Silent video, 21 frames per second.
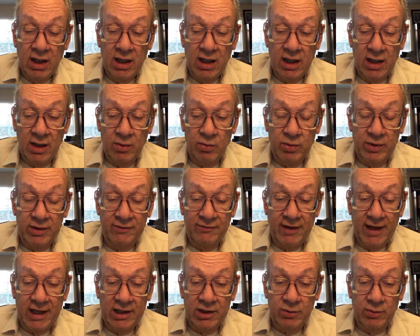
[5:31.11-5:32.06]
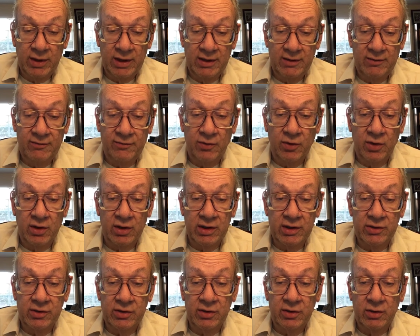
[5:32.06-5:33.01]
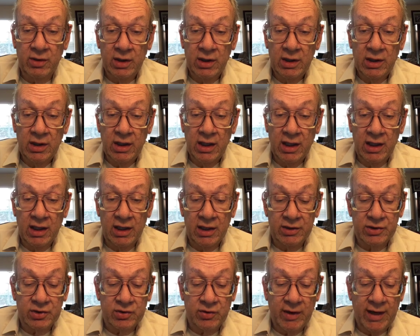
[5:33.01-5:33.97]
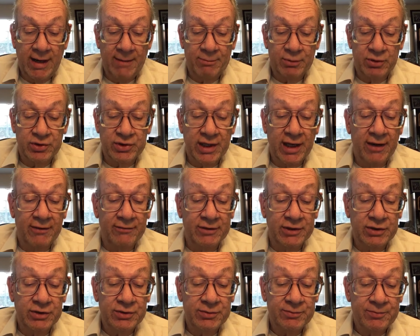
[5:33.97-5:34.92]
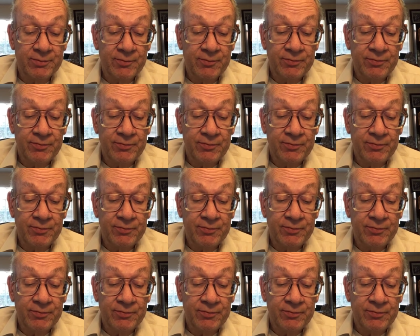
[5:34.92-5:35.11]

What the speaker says: reevaluated for either scrap or salvage.